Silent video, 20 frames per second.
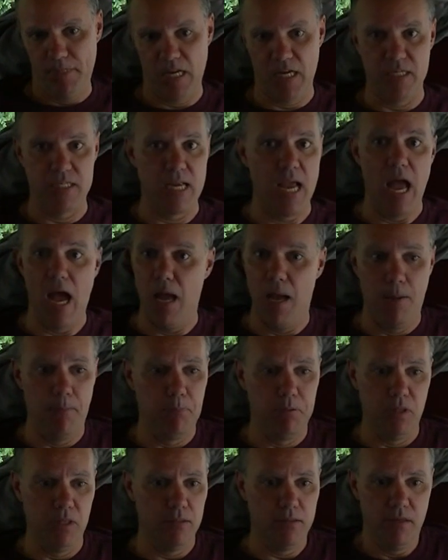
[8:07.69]
I
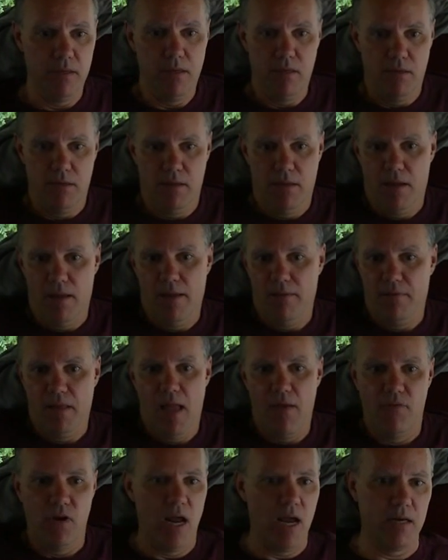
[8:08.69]

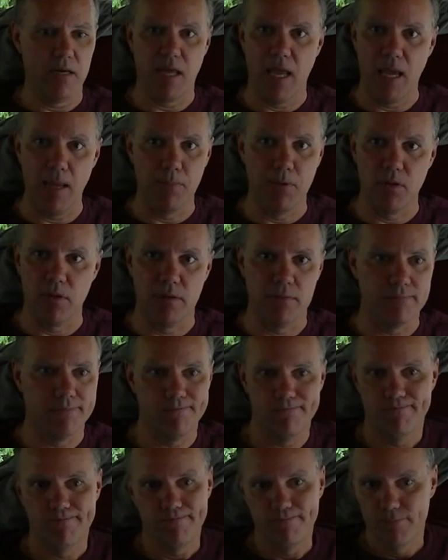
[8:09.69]
haven't had cable in
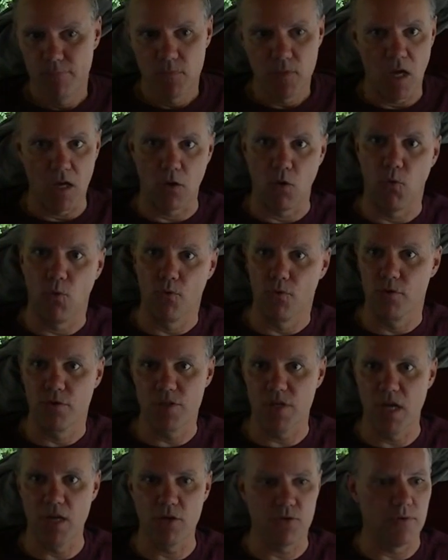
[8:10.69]
a quarter
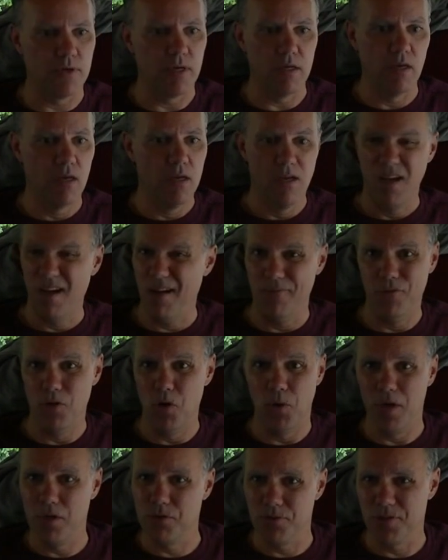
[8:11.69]
century. I have
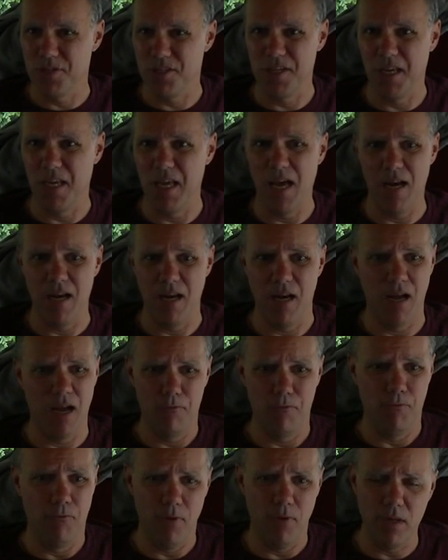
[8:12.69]
no interest to get it. I
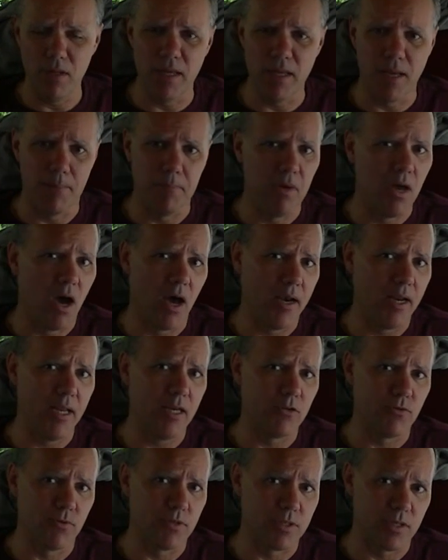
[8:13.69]
really am not
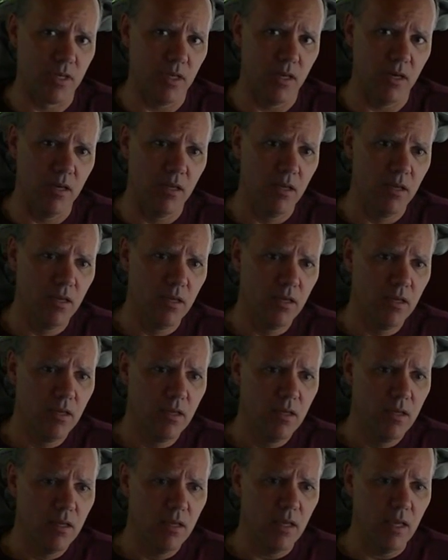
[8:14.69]
interested
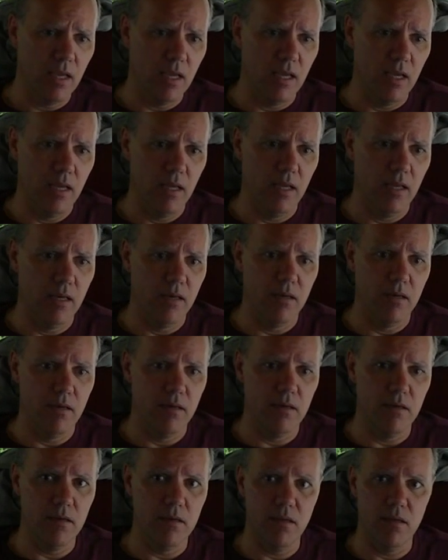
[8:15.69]
in
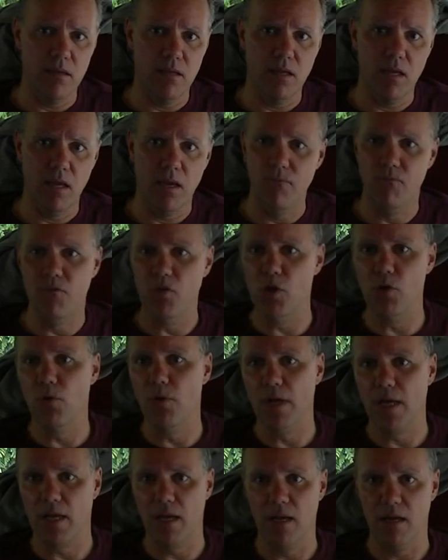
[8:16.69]

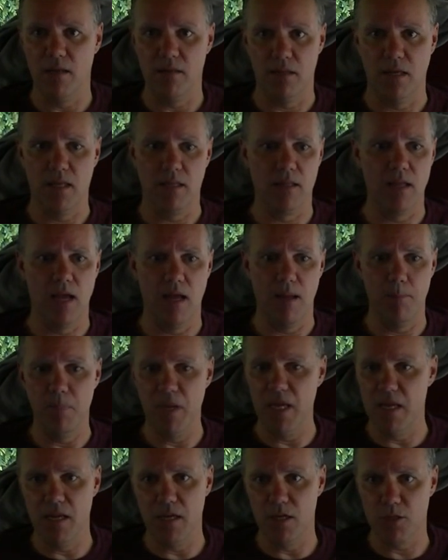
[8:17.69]
viewing anything that
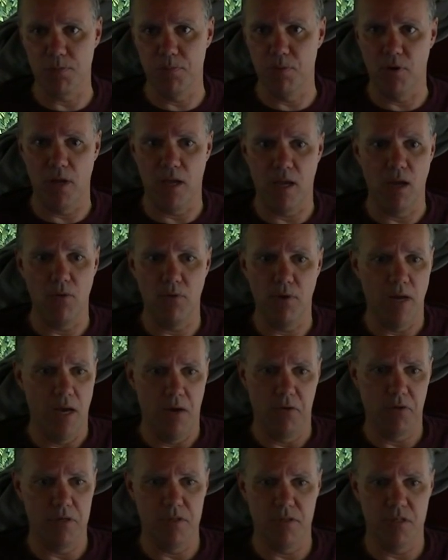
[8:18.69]
media is putting out
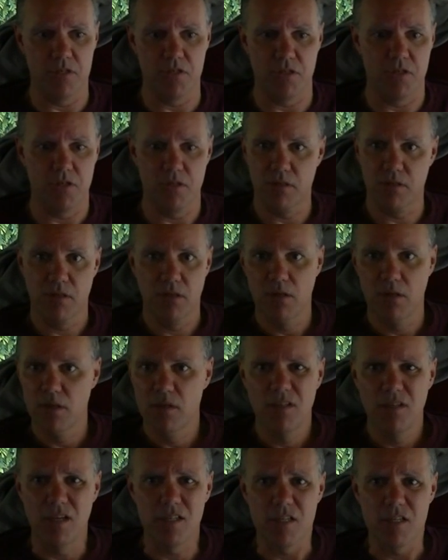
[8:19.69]
now, because it's
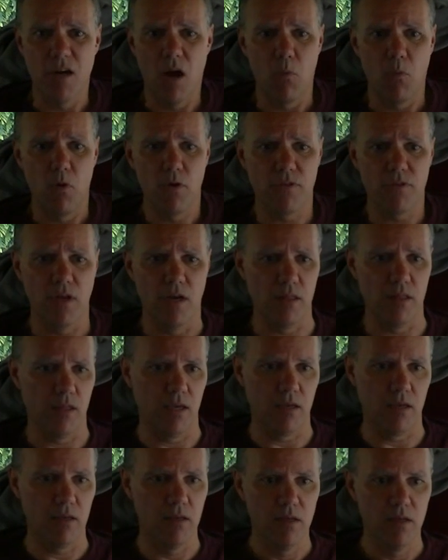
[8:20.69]
not worth
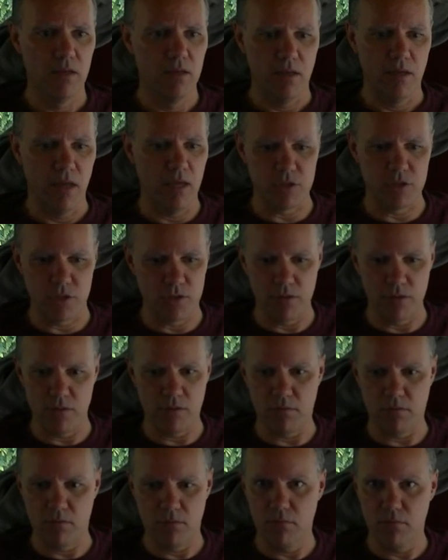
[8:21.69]
anything. It's just
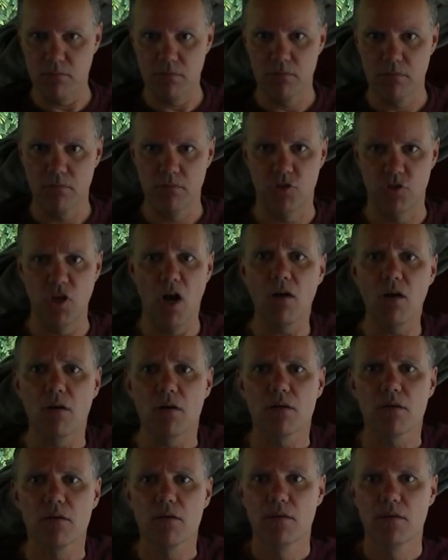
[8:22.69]
junk.